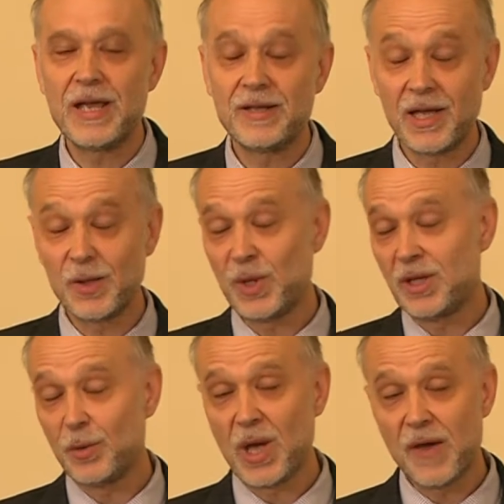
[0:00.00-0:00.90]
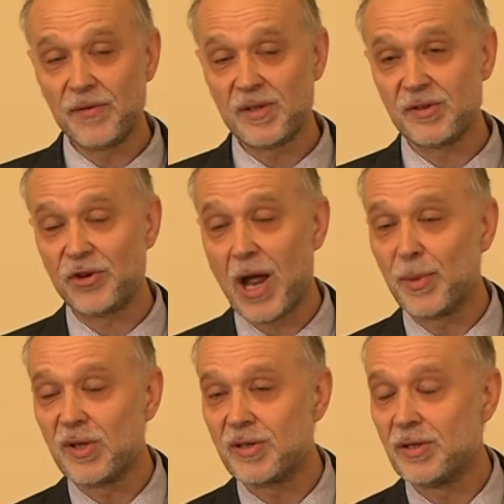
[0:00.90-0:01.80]
and we have these
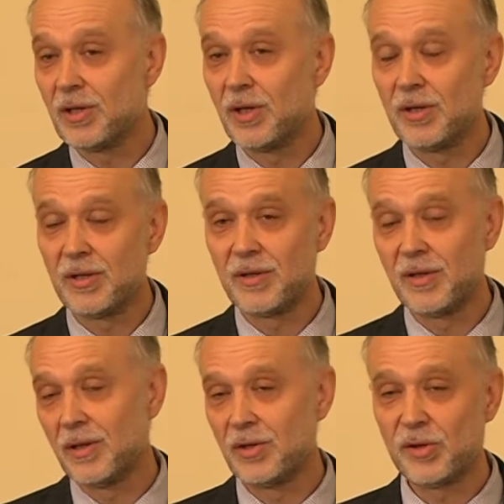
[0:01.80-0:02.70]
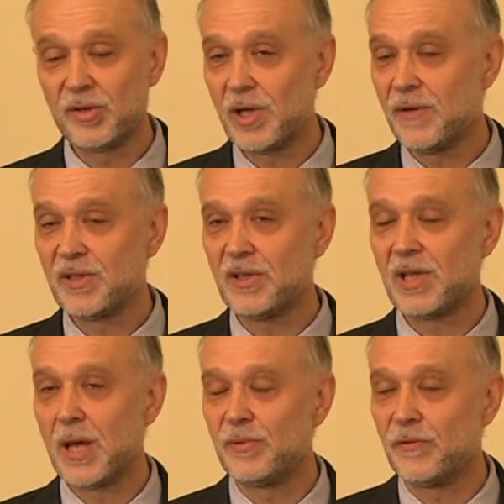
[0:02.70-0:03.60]
dramas in Dostoevsky
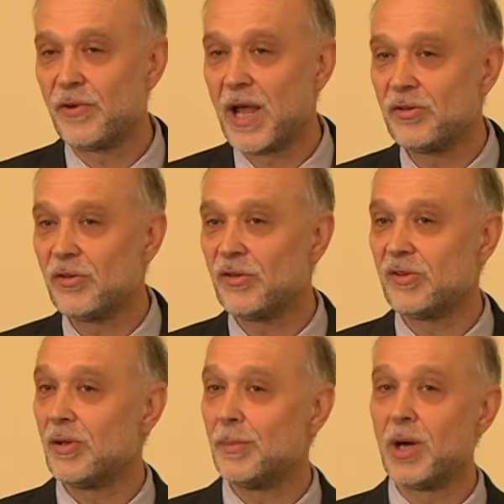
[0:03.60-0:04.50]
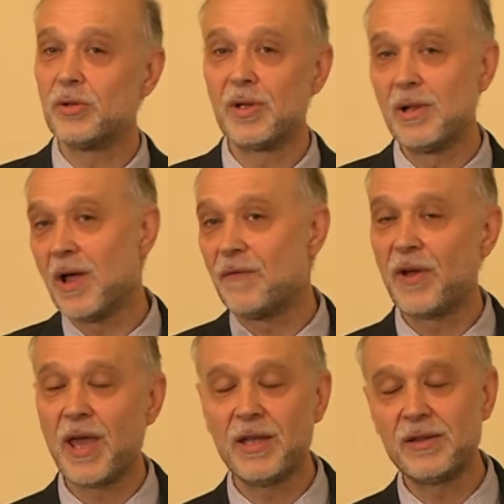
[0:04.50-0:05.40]
type of writers about love,
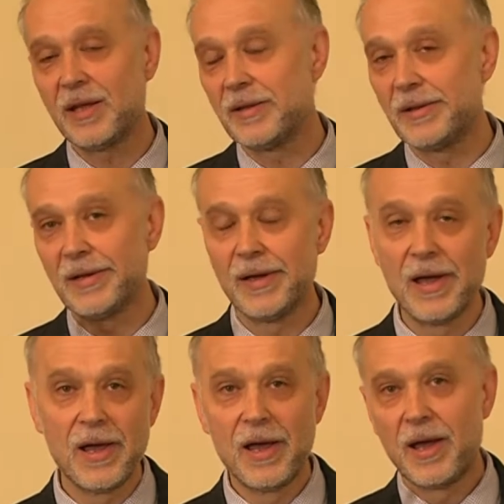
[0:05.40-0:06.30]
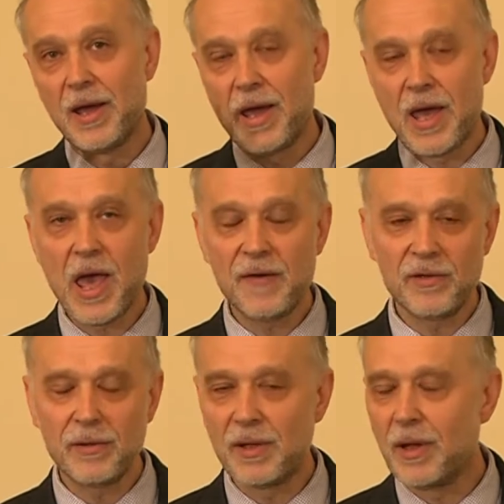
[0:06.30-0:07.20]
hate, and
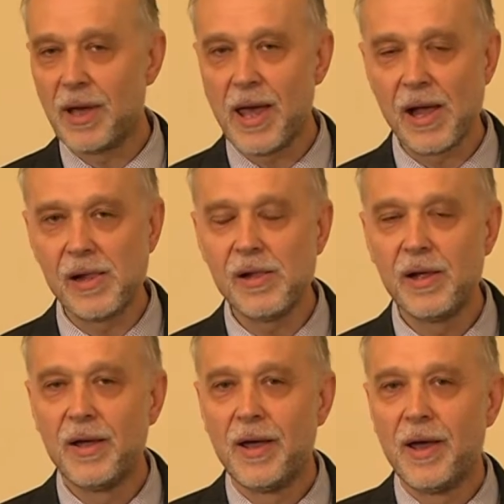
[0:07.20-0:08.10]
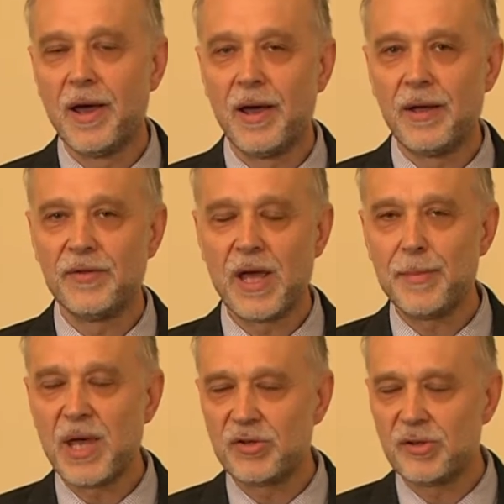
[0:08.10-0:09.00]
heaven, hell,
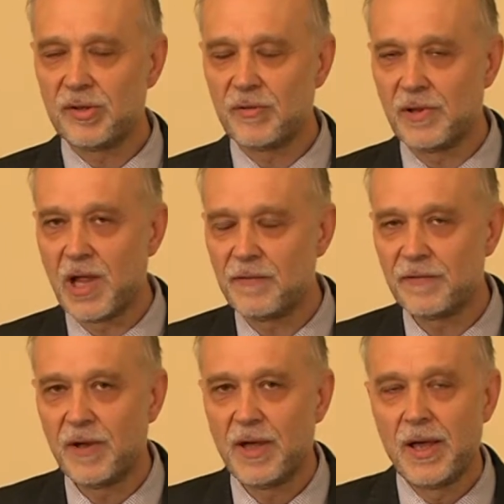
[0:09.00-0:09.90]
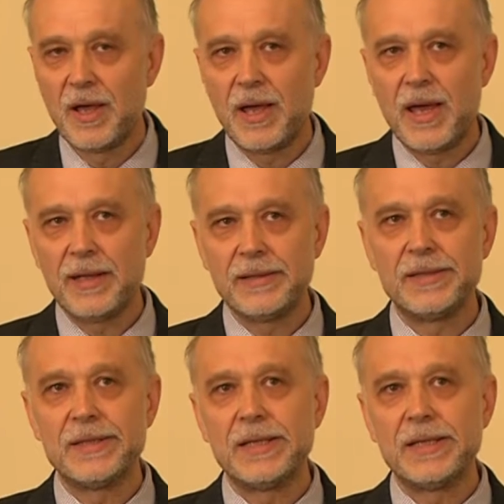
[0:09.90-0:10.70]
dimensions of love, and